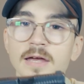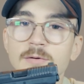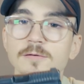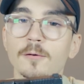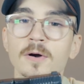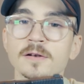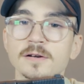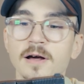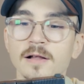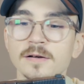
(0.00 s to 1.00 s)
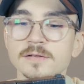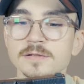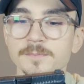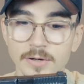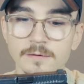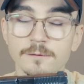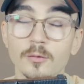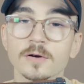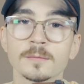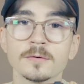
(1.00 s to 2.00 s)
it was $400. Pretty
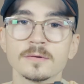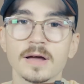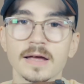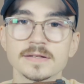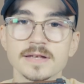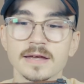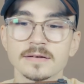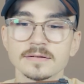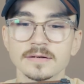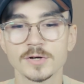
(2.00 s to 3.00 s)
affordable, I'd say.